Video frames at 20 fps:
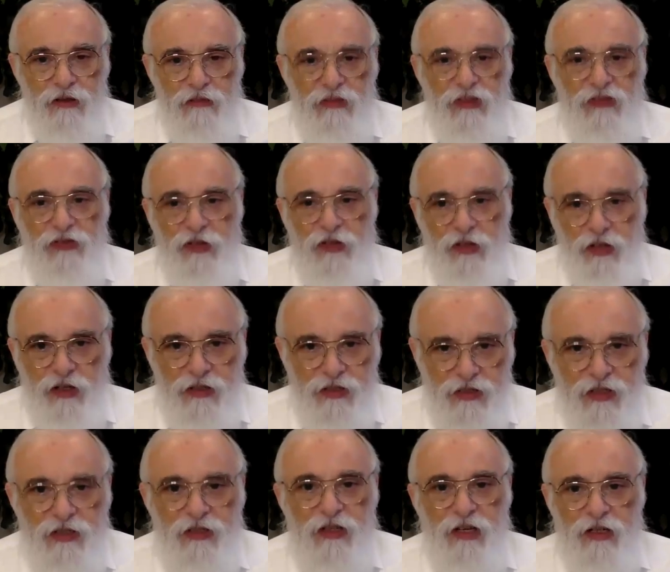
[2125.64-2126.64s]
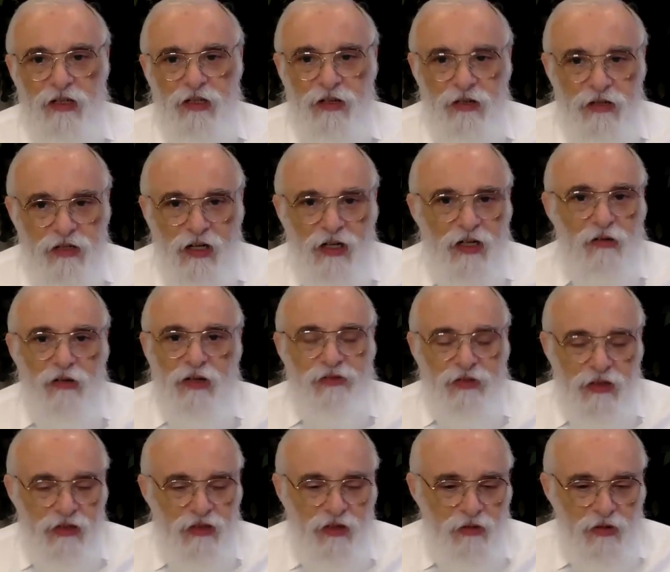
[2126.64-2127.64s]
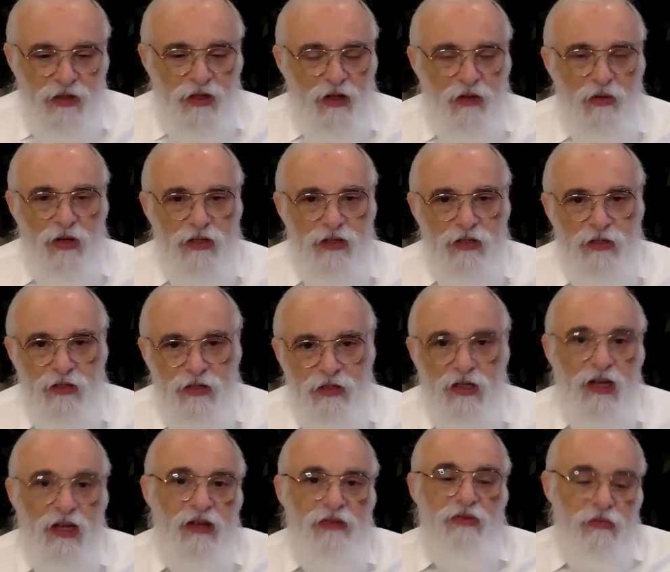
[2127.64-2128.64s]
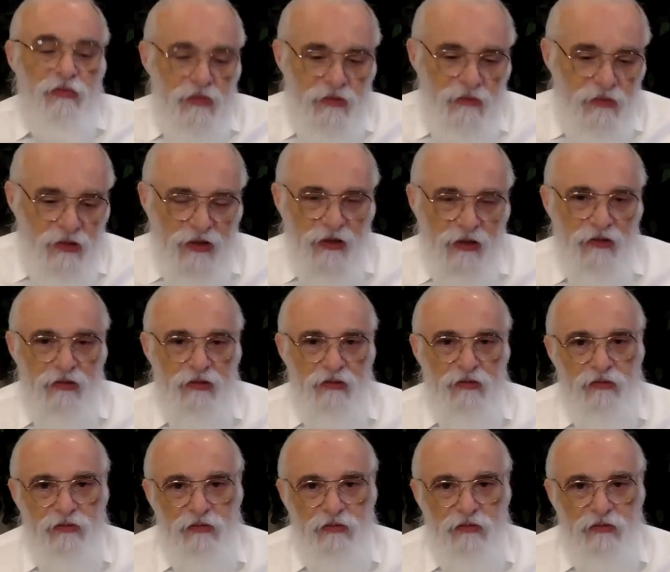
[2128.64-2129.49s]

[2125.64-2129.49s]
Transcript: But for Ratzon, it is. I don't have to deal with your questions. I have to, what Moshe do?